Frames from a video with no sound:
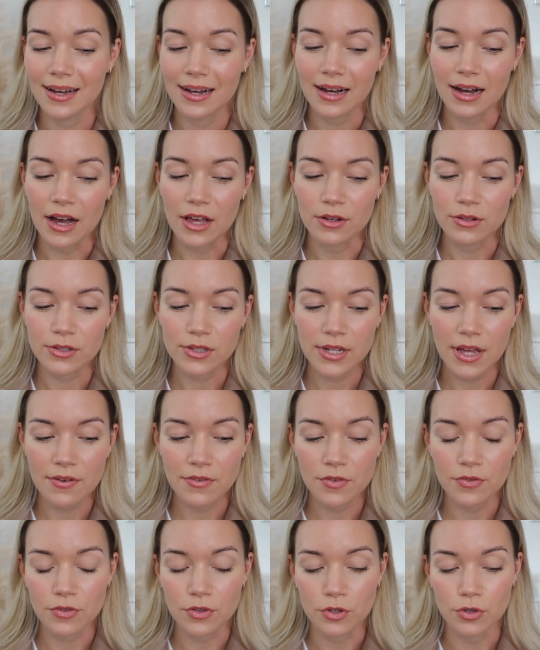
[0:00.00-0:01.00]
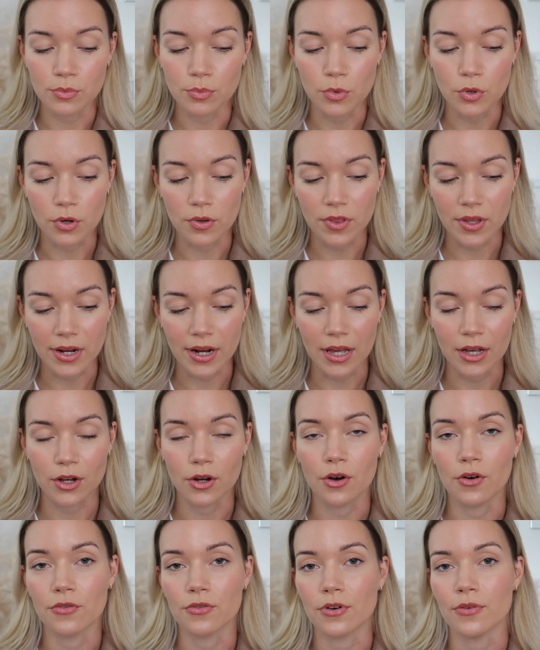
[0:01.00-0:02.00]
I also have a few more that I got
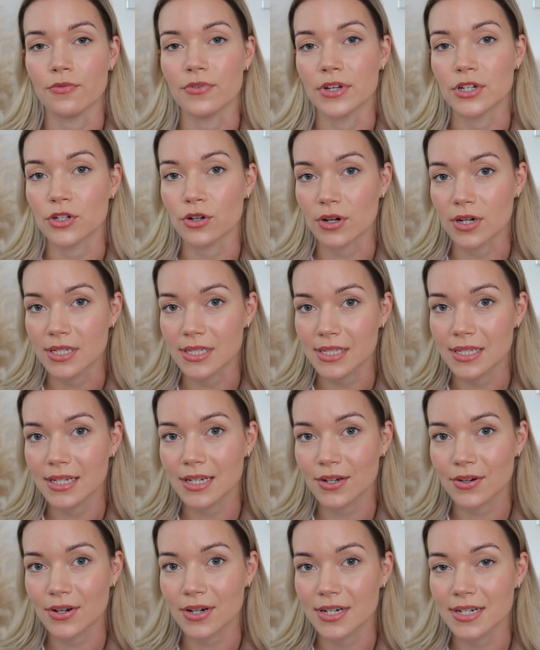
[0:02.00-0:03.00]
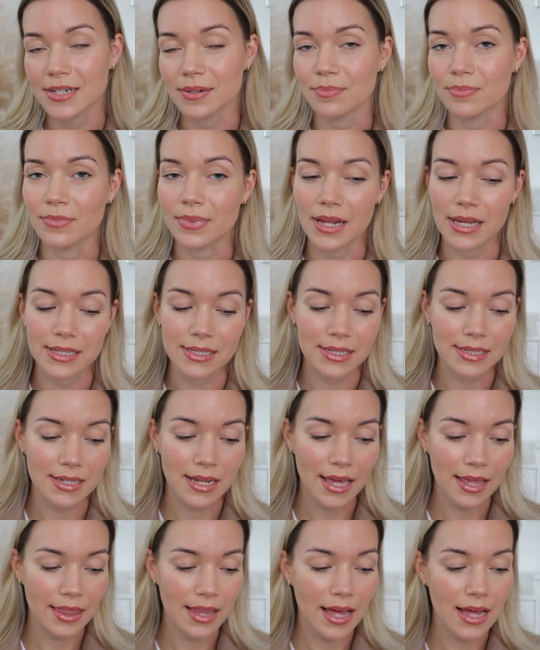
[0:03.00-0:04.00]
from Victoria's Secret and places like
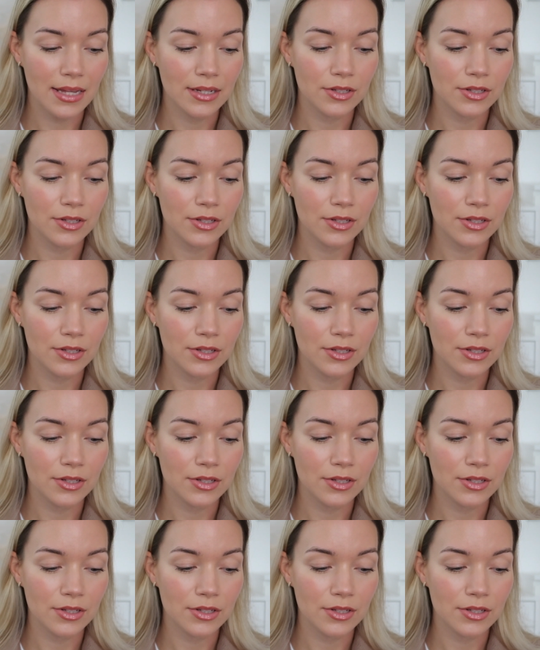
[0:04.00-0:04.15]
that.